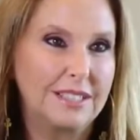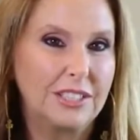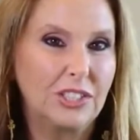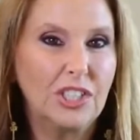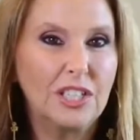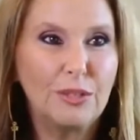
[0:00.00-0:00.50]

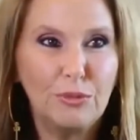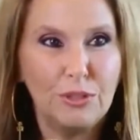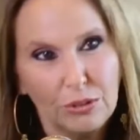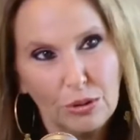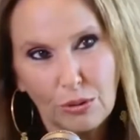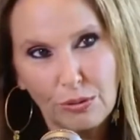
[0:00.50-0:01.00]
Shari
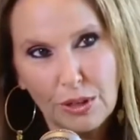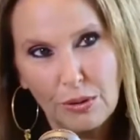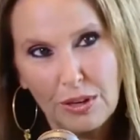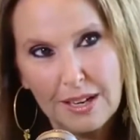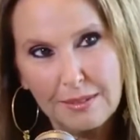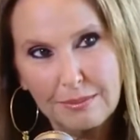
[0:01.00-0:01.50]
Arison is a
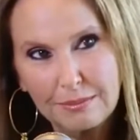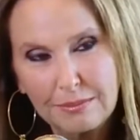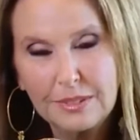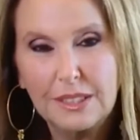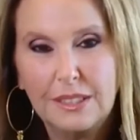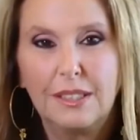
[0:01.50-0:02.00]

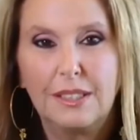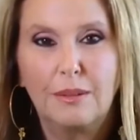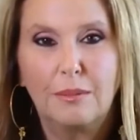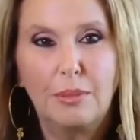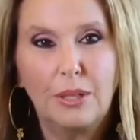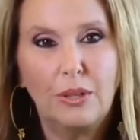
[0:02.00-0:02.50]
philanthropist and a
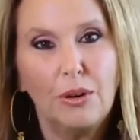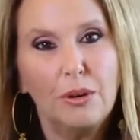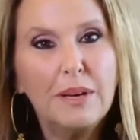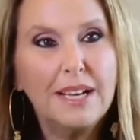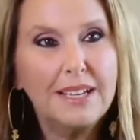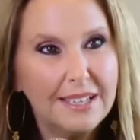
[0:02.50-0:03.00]

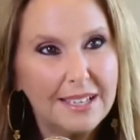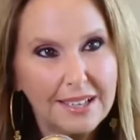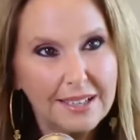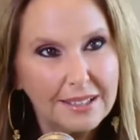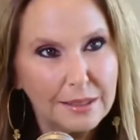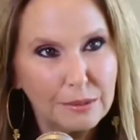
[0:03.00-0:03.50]
businesswoman
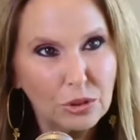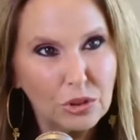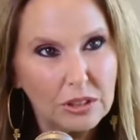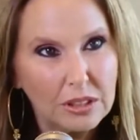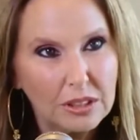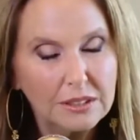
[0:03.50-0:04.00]
who for the
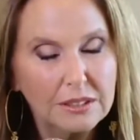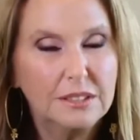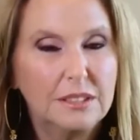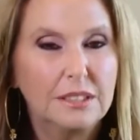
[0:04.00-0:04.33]
last 3